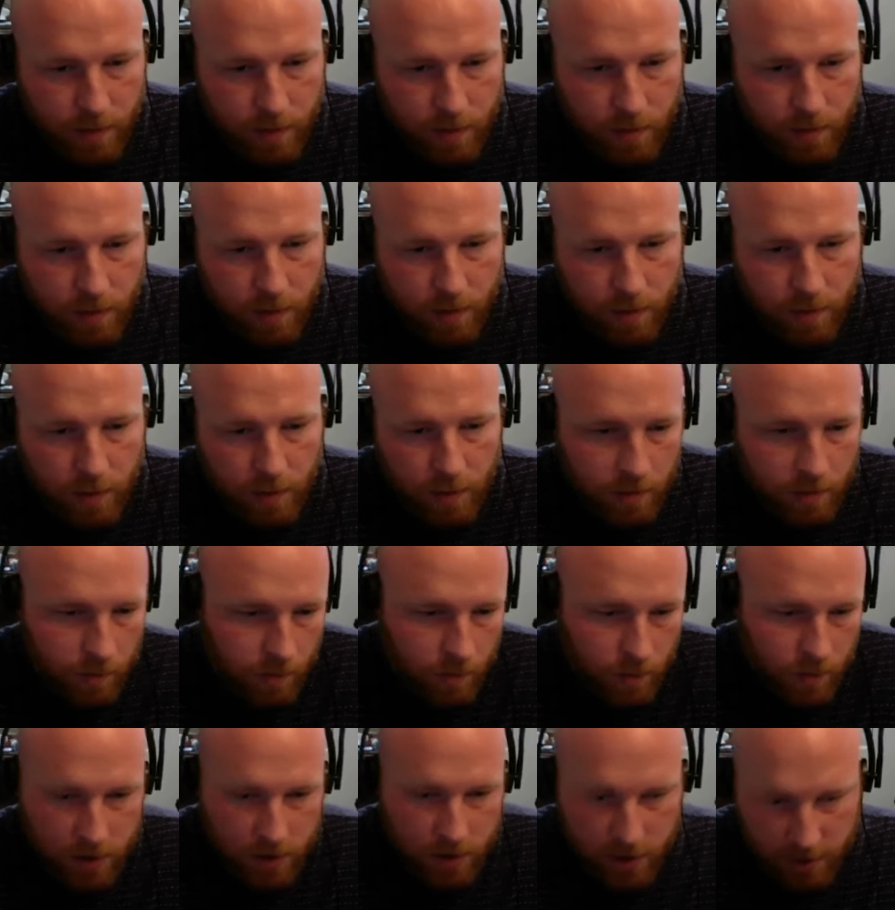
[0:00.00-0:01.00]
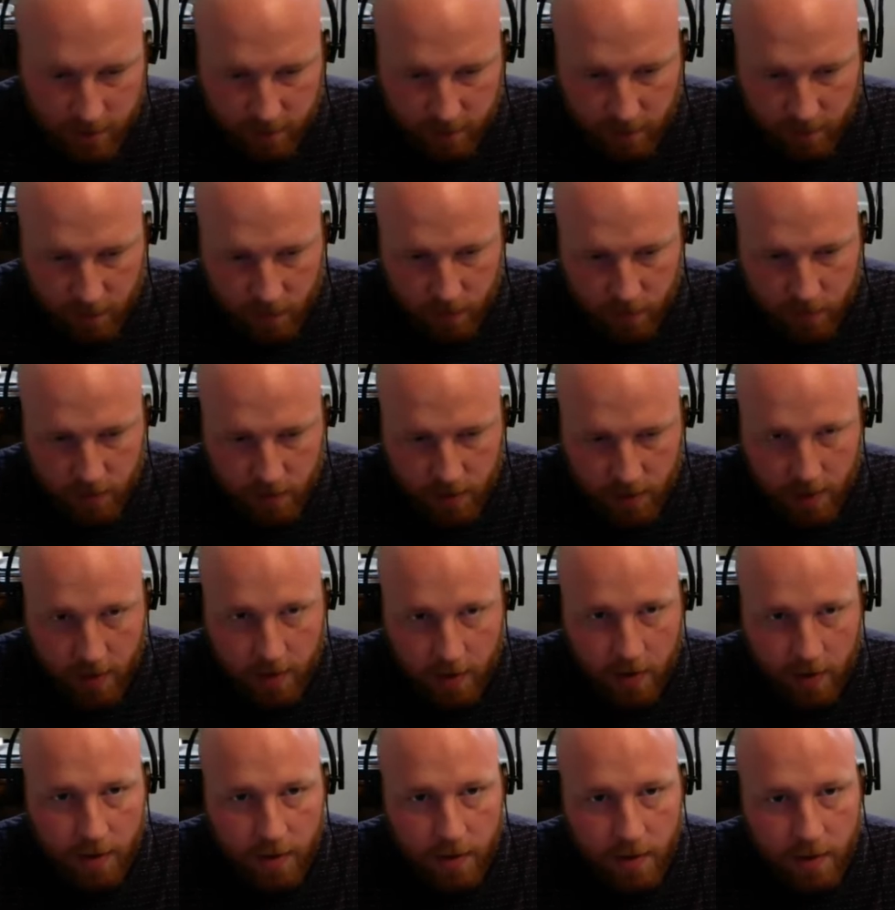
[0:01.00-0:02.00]
We'll see if it throws an
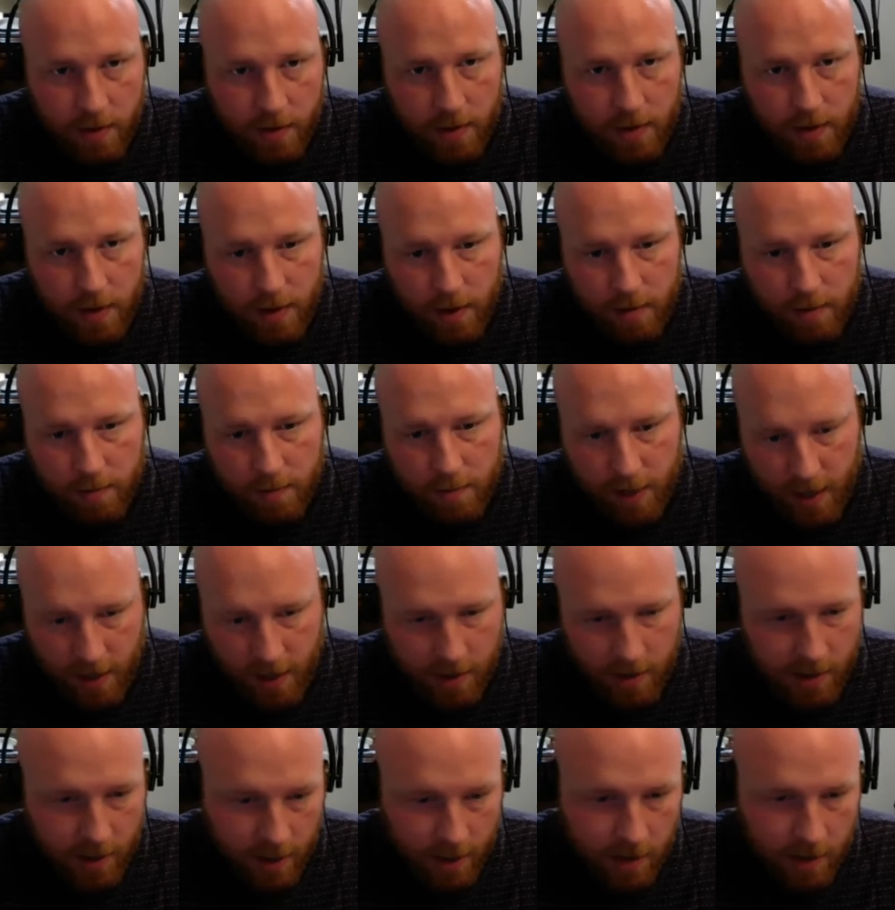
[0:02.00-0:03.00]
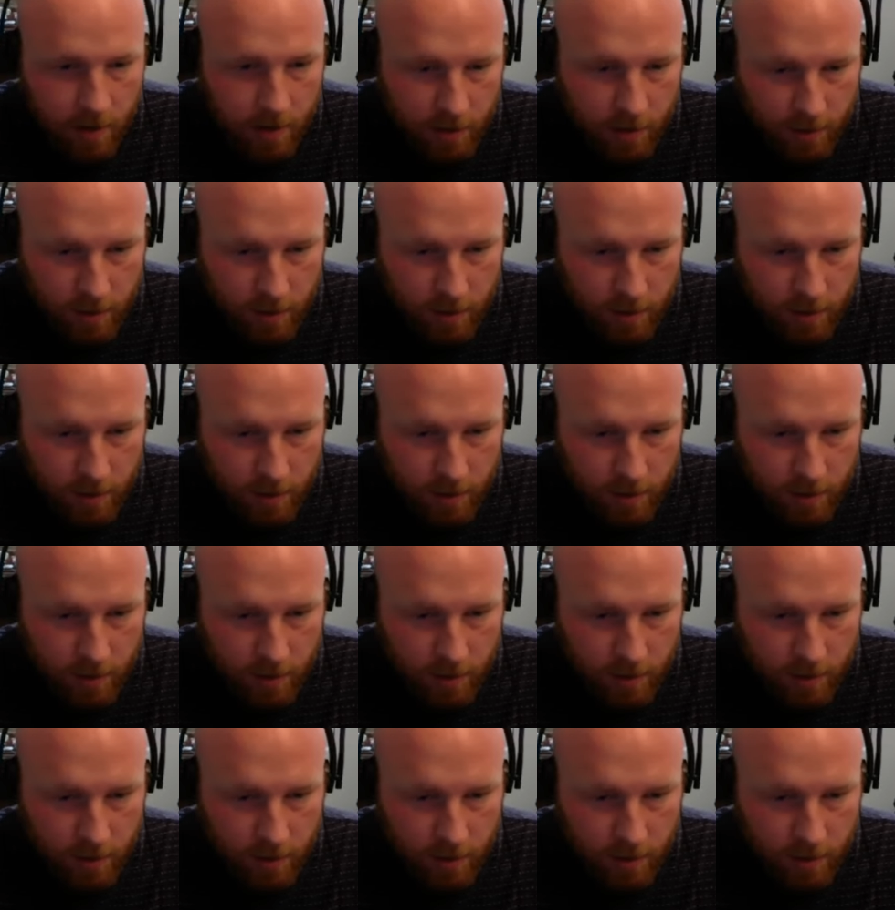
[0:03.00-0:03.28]
error, and an error.